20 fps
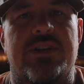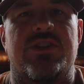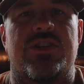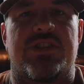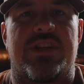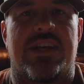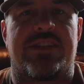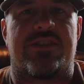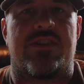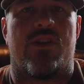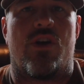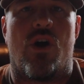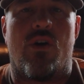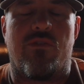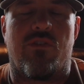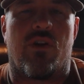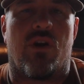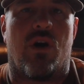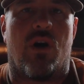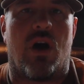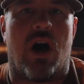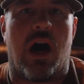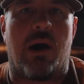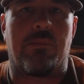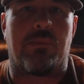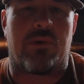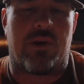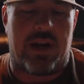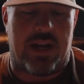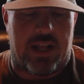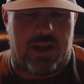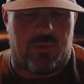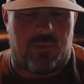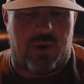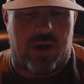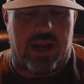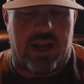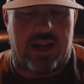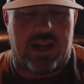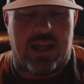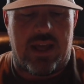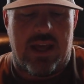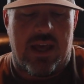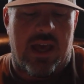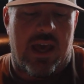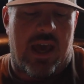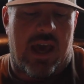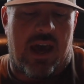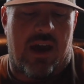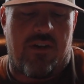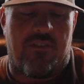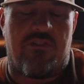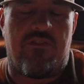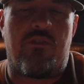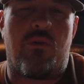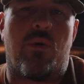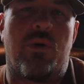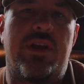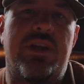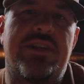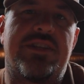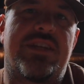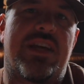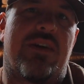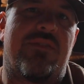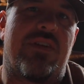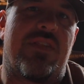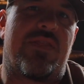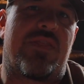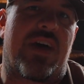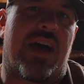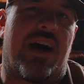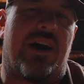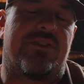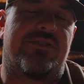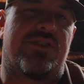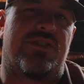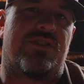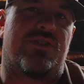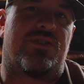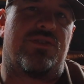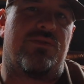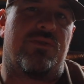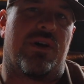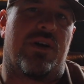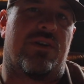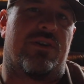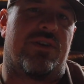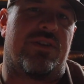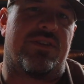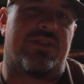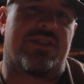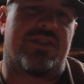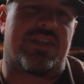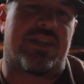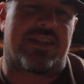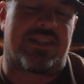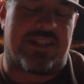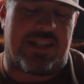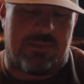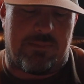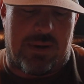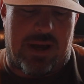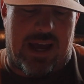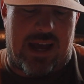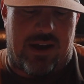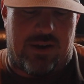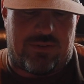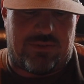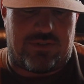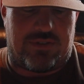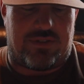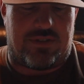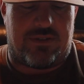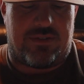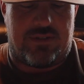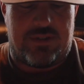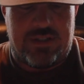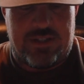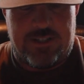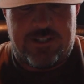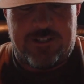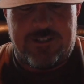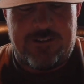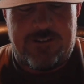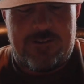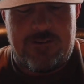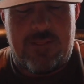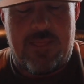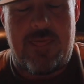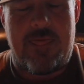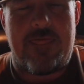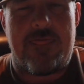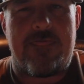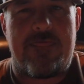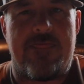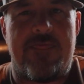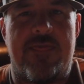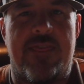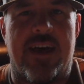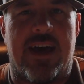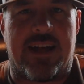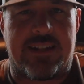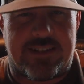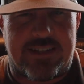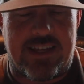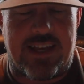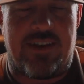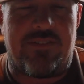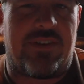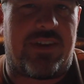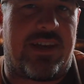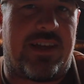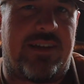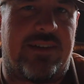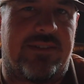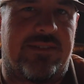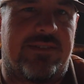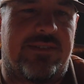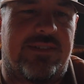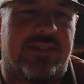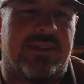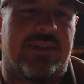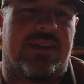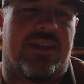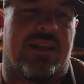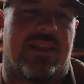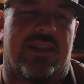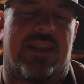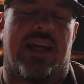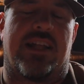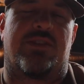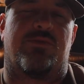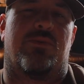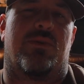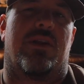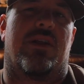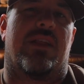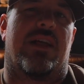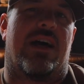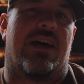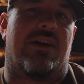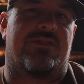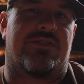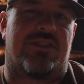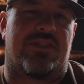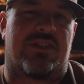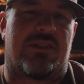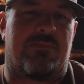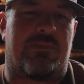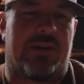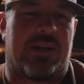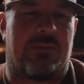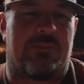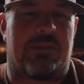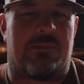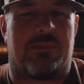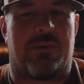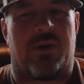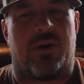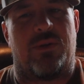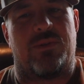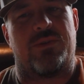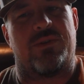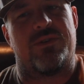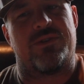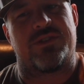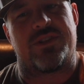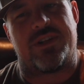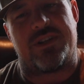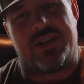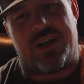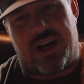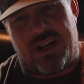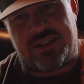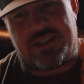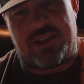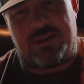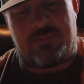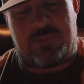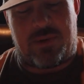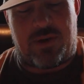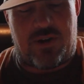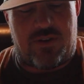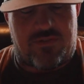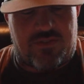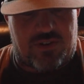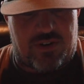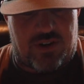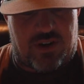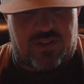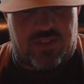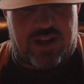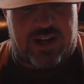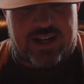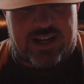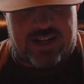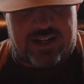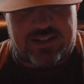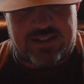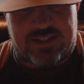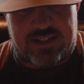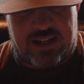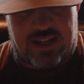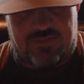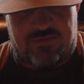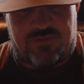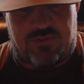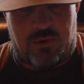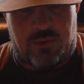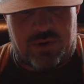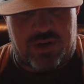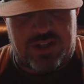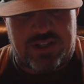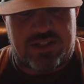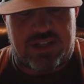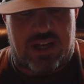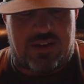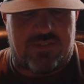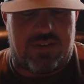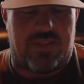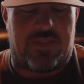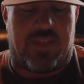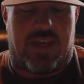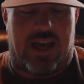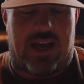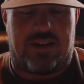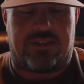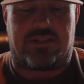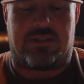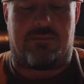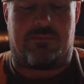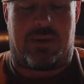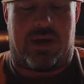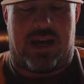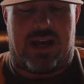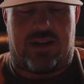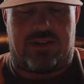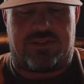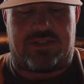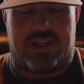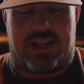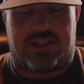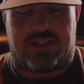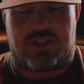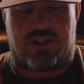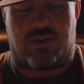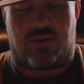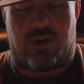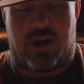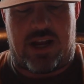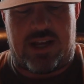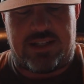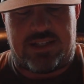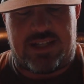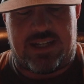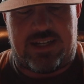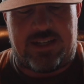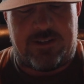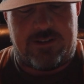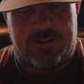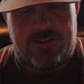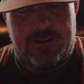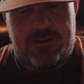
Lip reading: It just has an overall operating weight of 47,260 pounds. That's heavy. That's what allows us to pick up the boulders and not tip over and all that kind of stuff. 47,000 pounds. That's crazy.